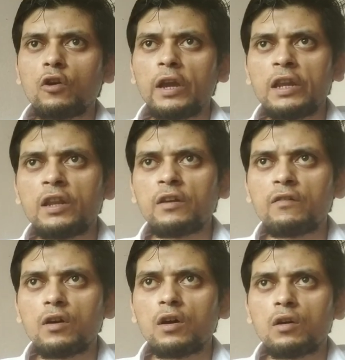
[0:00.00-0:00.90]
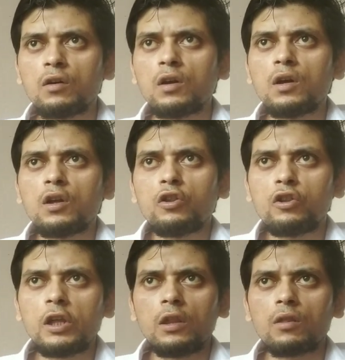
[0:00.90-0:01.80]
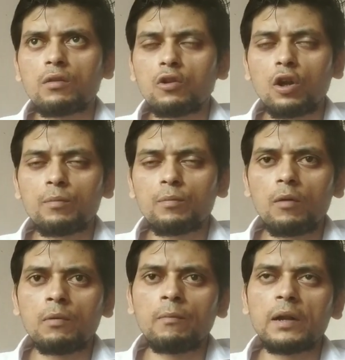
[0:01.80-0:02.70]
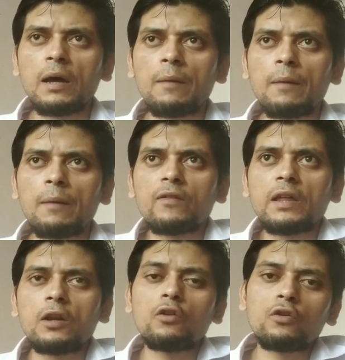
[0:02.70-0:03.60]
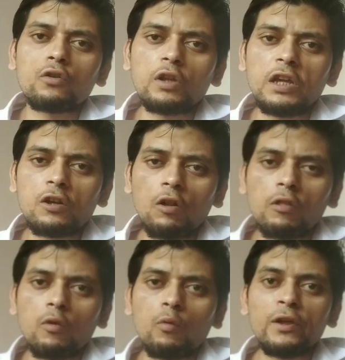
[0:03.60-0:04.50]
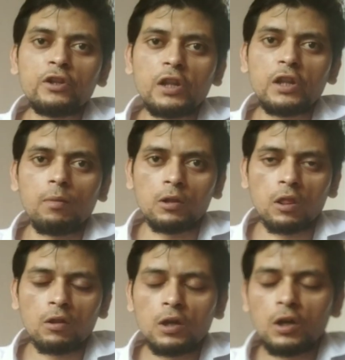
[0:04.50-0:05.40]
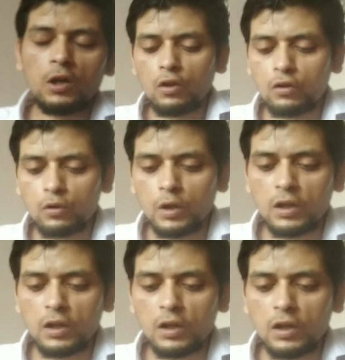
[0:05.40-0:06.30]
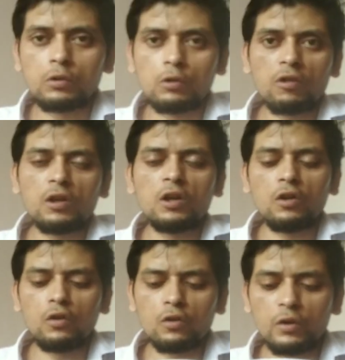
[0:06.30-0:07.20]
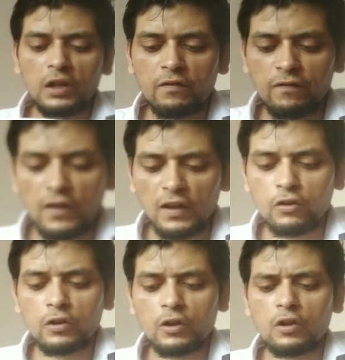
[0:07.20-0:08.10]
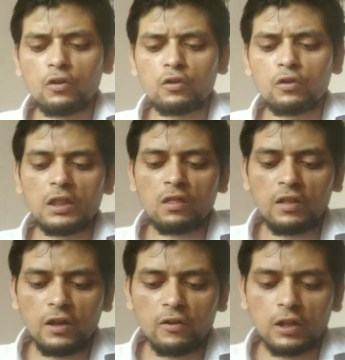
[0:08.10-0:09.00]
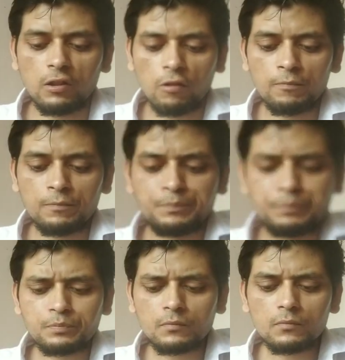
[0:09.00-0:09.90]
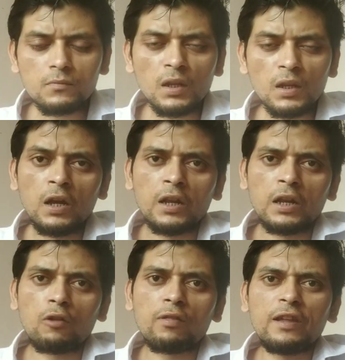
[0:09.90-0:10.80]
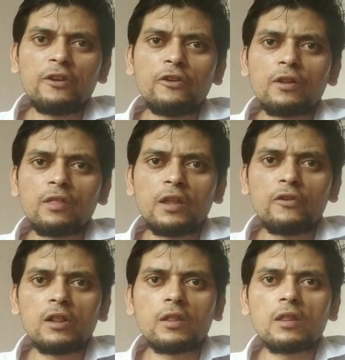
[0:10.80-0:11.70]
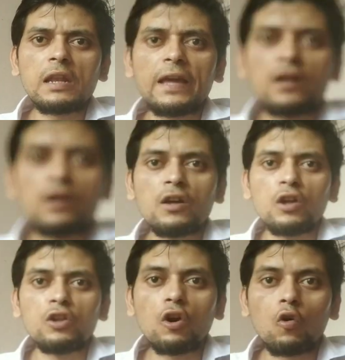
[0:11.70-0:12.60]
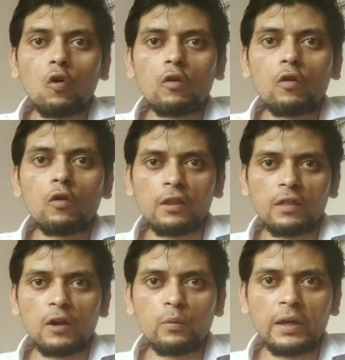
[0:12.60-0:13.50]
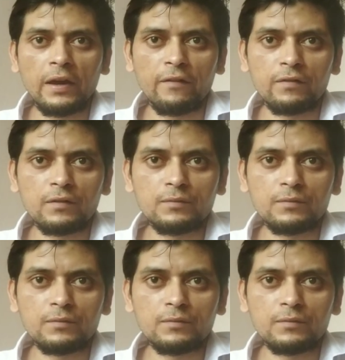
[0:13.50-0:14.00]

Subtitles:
are eating cheese, not a problem, but apart from that you should eat also vegetables, you should eat fruits, you should eat fish, you should eat cereals. Now cereals is like your cornflakes that we have.